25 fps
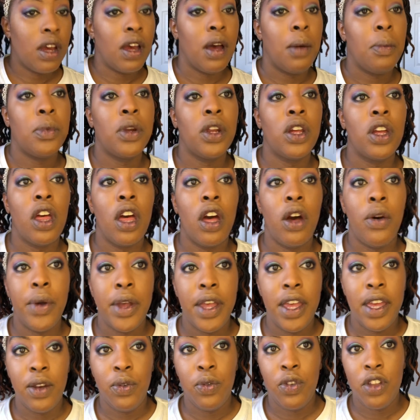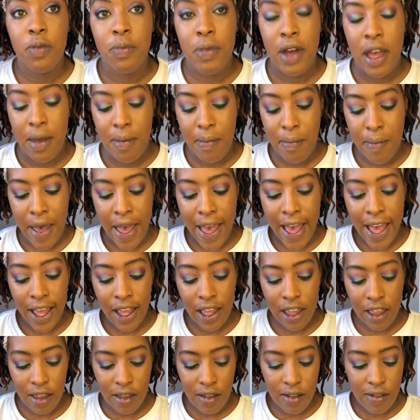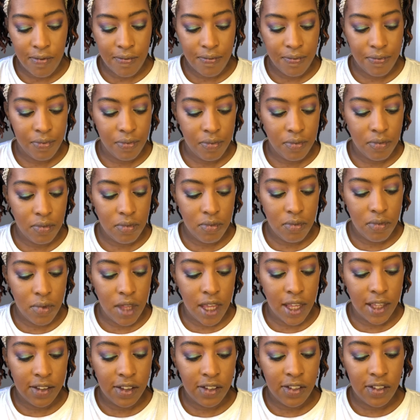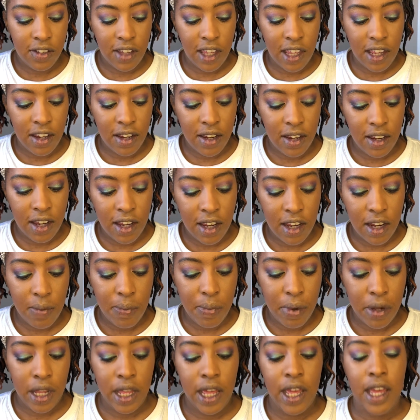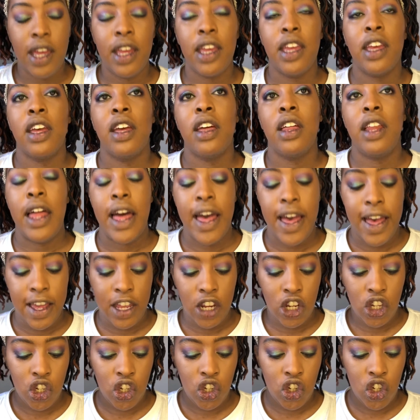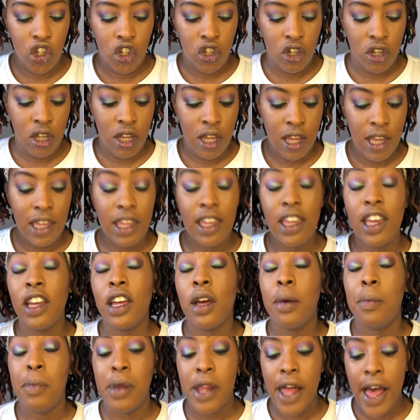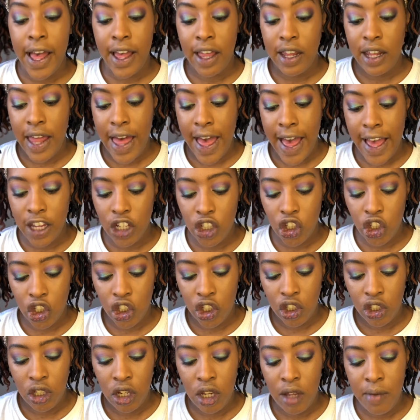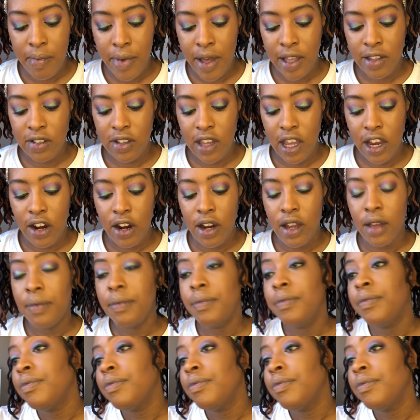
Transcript: I'm gonna go in with my MAC Extended Play Giga Black Lash mascara.